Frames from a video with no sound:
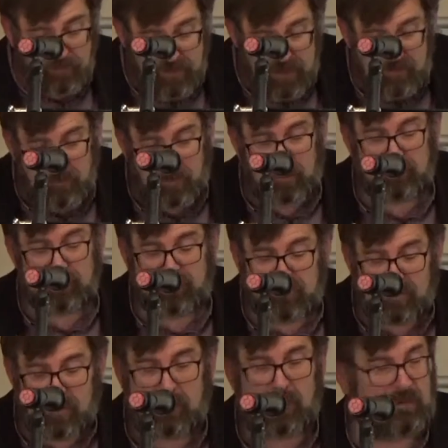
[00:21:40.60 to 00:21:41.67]
would we want
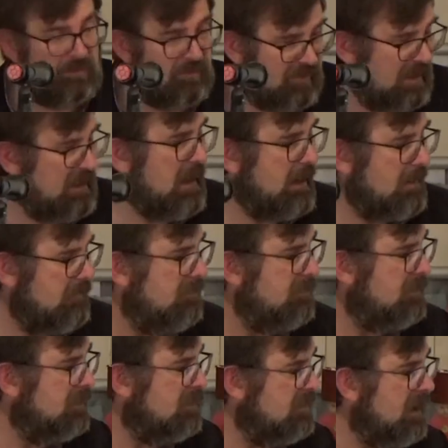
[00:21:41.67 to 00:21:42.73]
to go on sinning
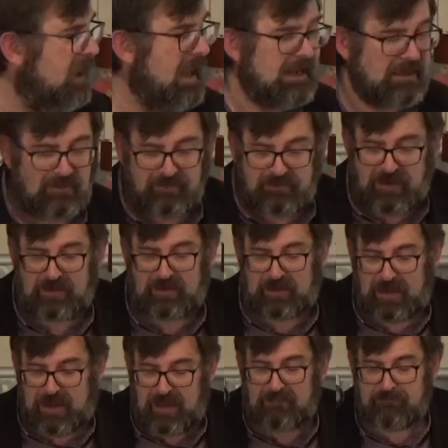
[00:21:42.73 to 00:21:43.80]
and
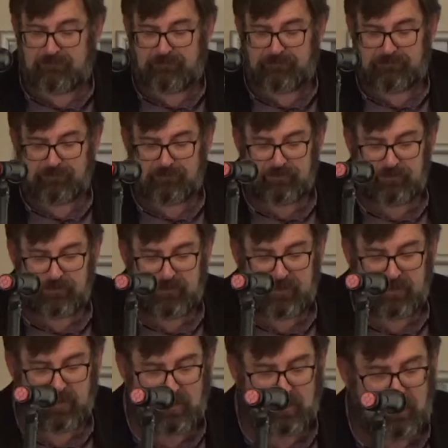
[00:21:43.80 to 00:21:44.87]
offending him?
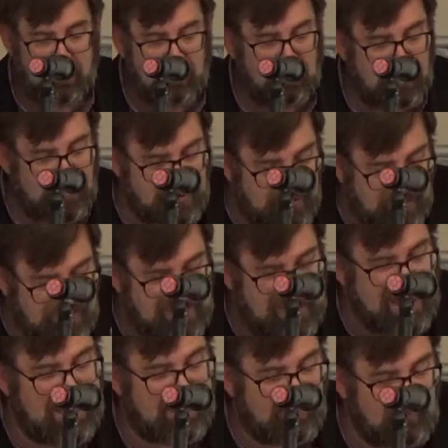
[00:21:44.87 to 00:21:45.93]
We should
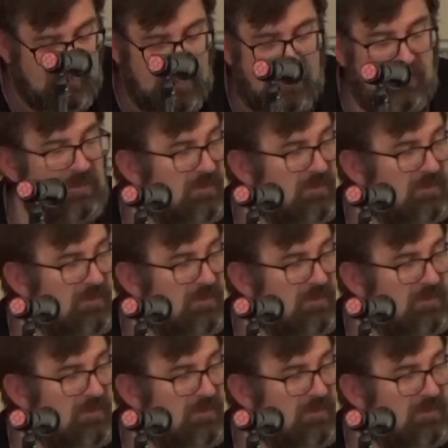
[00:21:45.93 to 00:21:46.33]
take sin